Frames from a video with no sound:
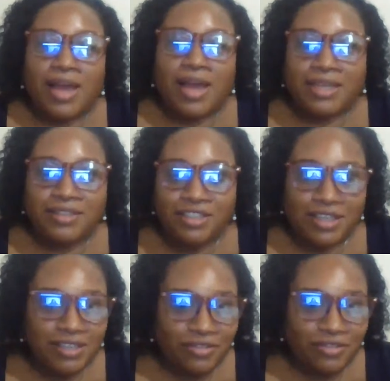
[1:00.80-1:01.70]
I teach
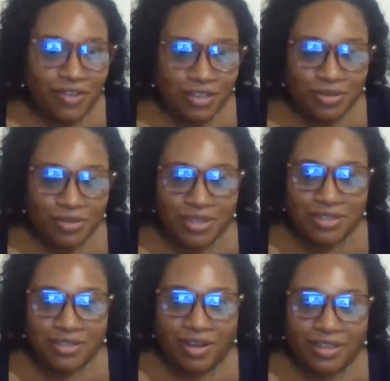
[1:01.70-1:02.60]
at St. Francis
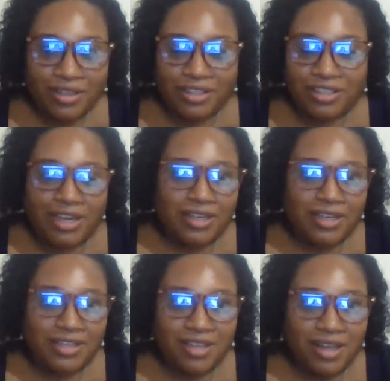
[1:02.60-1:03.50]
Girls College and I
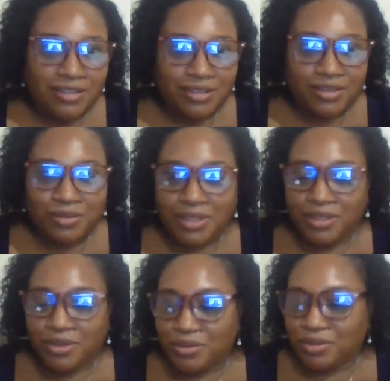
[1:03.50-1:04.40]
started doing
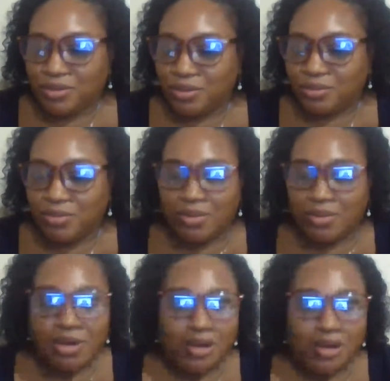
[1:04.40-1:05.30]
YouTube
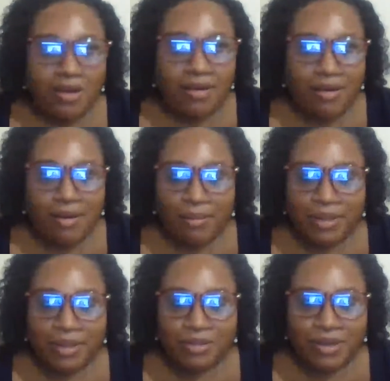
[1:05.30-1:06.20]
in
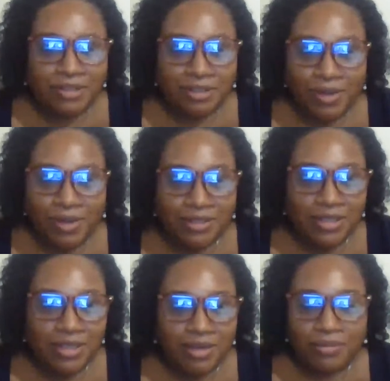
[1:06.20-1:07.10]

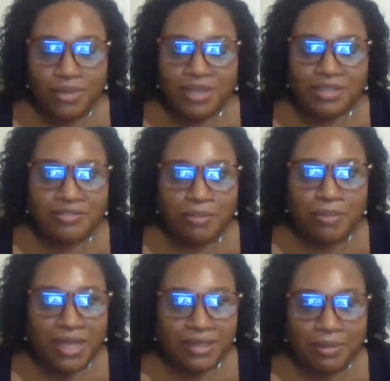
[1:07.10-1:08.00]
2020 because of the
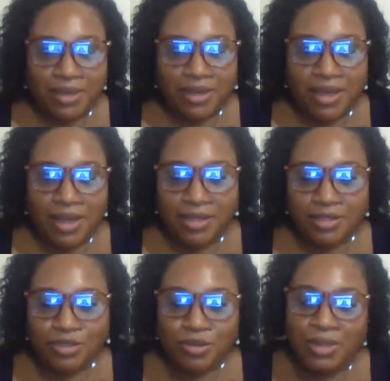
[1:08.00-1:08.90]
pandemic and
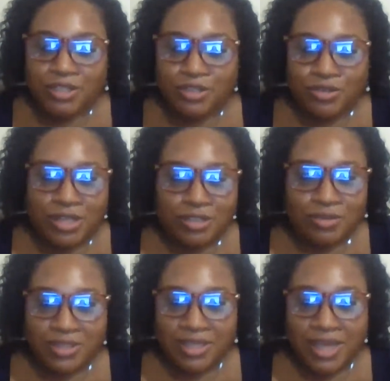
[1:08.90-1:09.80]
so many students
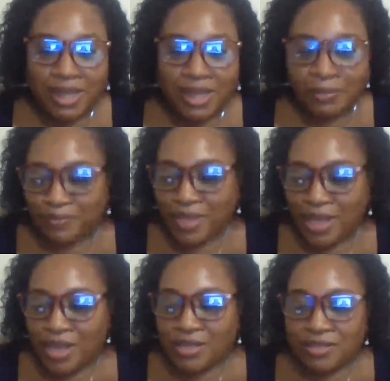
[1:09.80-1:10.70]
wanted help.
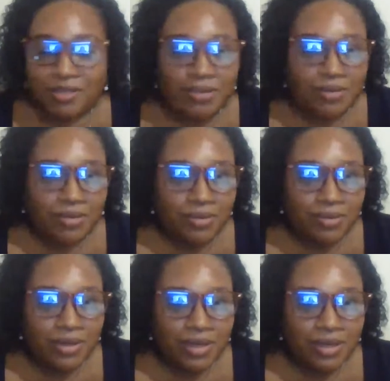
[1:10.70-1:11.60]
So
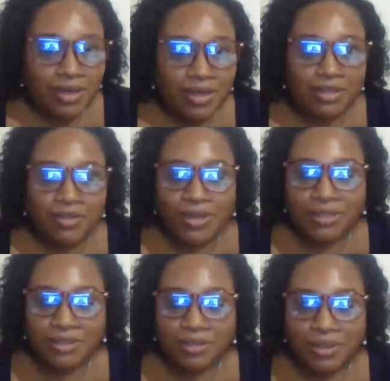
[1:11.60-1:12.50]
in
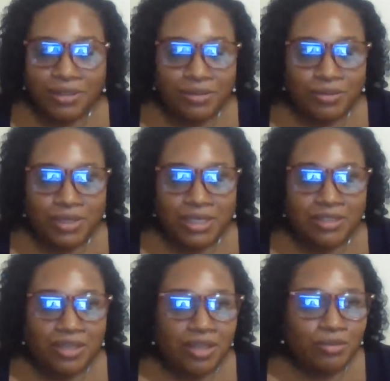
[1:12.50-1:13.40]
2022, it's a
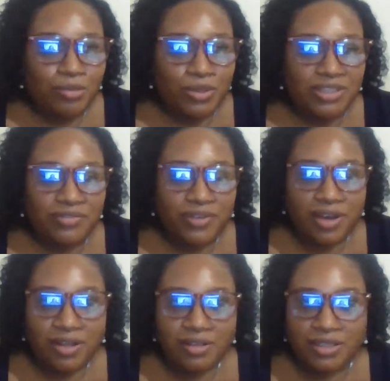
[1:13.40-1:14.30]
lot more difficult
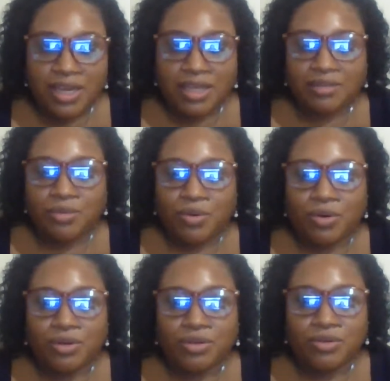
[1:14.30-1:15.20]
to get in more
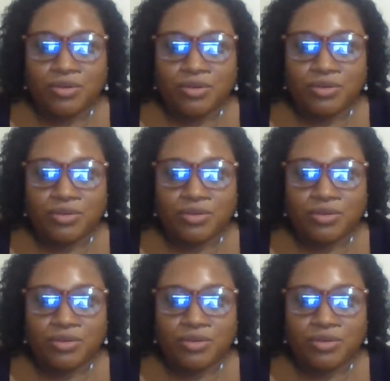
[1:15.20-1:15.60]
YouTube